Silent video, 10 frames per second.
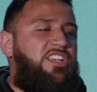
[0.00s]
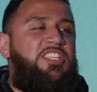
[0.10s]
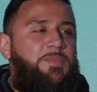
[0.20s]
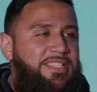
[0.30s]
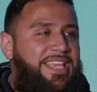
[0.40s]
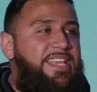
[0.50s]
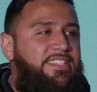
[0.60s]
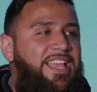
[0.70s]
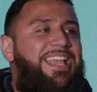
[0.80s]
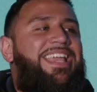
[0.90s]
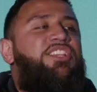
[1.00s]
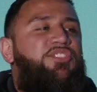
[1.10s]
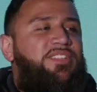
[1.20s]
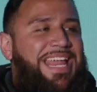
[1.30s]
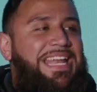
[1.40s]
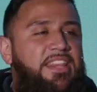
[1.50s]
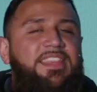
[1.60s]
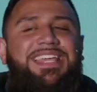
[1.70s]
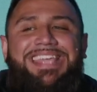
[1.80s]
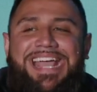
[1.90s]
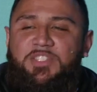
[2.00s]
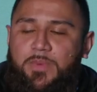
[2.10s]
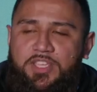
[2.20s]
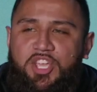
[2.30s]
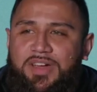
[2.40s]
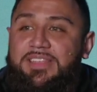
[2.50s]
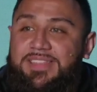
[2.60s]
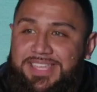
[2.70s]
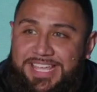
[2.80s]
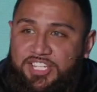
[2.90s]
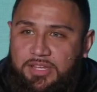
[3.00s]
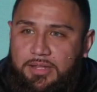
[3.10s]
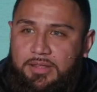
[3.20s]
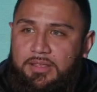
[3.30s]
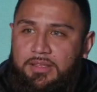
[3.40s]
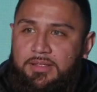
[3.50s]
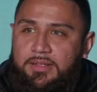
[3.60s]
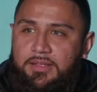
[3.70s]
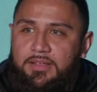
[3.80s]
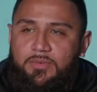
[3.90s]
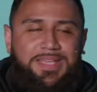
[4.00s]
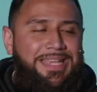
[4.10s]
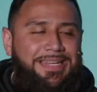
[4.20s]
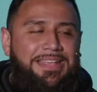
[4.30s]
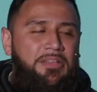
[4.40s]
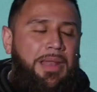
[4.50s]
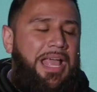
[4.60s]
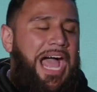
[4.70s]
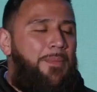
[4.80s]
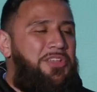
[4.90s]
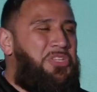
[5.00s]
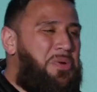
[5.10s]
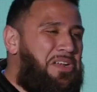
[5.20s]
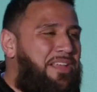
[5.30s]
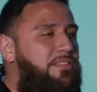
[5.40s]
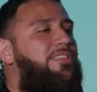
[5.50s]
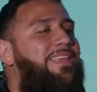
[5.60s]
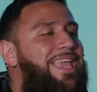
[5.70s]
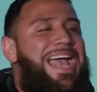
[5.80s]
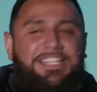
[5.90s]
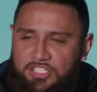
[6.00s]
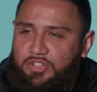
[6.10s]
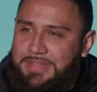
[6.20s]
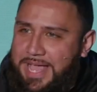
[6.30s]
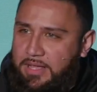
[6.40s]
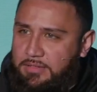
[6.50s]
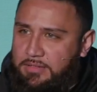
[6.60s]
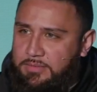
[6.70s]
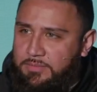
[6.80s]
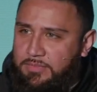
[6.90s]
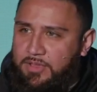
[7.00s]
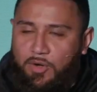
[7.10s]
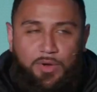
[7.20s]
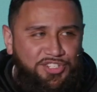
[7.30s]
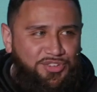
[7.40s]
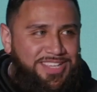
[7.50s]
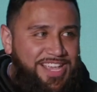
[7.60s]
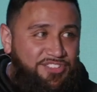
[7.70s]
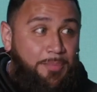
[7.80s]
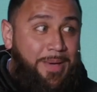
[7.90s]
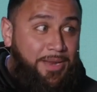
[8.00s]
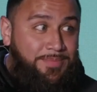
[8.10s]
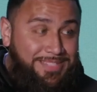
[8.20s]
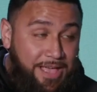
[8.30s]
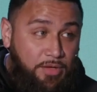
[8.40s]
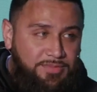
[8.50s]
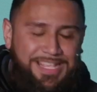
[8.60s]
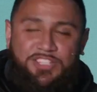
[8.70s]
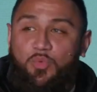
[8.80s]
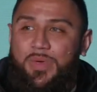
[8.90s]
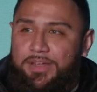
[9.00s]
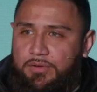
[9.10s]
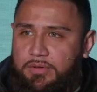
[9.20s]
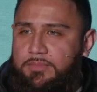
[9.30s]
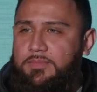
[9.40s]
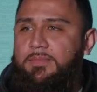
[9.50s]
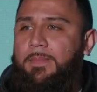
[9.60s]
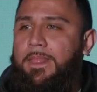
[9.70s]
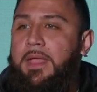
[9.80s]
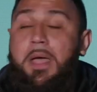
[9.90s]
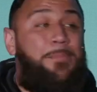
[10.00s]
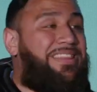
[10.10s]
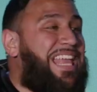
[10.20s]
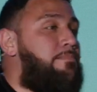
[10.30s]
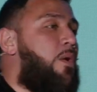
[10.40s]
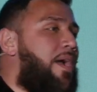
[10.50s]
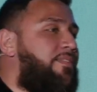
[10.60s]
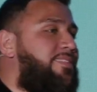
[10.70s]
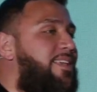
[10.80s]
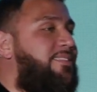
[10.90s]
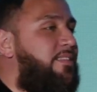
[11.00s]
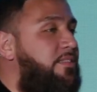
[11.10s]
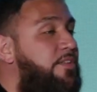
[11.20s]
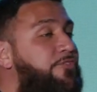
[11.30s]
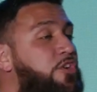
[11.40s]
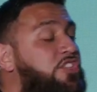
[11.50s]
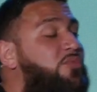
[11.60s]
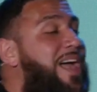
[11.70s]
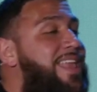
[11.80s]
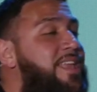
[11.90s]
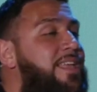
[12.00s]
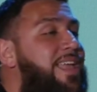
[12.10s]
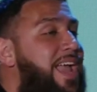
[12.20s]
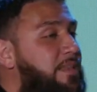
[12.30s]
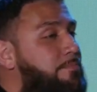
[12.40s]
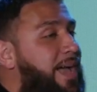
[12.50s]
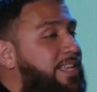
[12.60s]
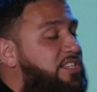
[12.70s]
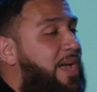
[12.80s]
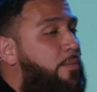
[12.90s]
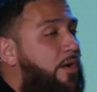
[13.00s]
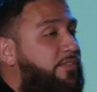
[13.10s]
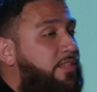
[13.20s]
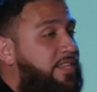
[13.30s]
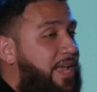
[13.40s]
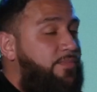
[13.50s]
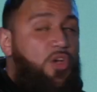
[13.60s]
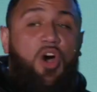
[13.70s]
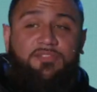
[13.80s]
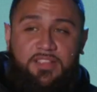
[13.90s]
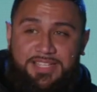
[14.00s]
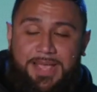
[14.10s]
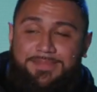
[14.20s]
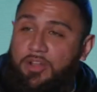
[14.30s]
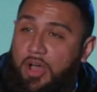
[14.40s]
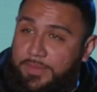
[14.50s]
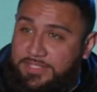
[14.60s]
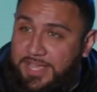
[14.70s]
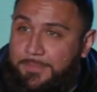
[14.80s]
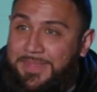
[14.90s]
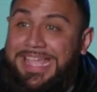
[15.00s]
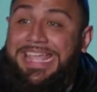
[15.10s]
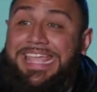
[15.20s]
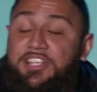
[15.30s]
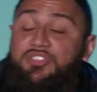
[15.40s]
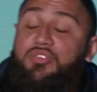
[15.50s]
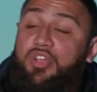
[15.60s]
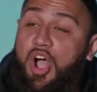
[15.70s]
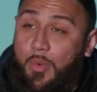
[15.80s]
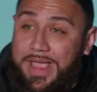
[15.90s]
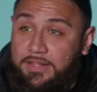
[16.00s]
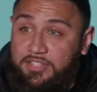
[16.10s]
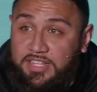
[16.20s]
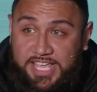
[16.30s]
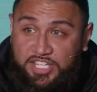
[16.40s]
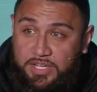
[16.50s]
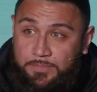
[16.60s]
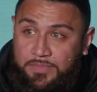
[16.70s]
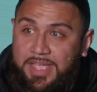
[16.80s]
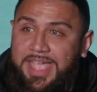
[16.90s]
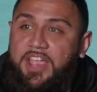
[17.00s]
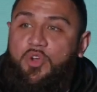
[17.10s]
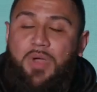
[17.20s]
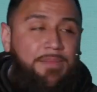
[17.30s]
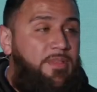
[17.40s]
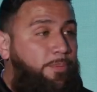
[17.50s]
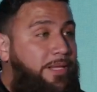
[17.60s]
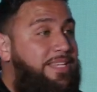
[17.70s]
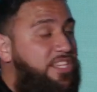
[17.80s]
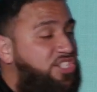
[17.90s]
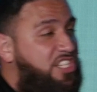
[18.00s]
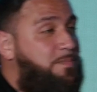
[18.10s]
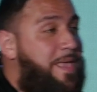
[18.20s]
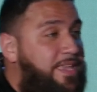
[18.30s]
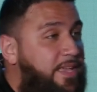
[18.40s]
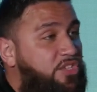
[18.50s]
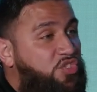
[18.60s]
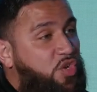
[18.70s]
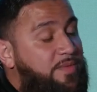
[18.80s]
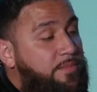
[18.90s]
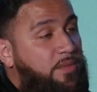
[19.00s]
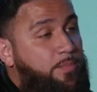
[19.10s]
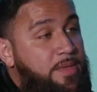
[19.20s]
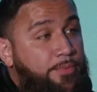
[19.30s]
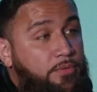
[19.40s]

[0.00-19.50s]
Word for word: husband that he's entertaining the guests while you're in the kitchen. When he leaves them, like, I was doing, a... he has to do that. Or else your guests are by themselves. That's weird. But then my wife says, food's ready. And then my job, oftentimes, oftentimes, not all the time, is to go into the kitchen and grab the plates that she's making and serve them to people.